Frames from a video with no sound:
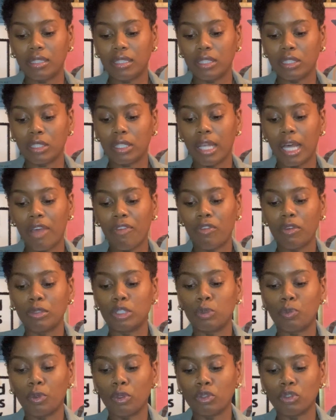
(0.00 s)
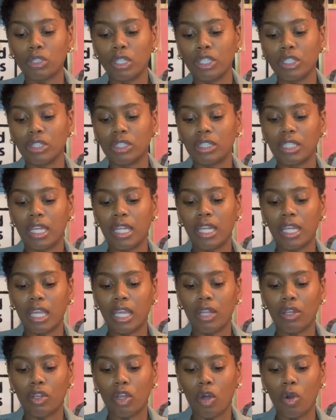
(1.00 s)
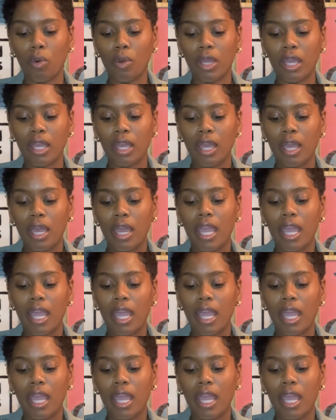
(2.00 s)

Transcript: this life of spiritual understanding and knowing,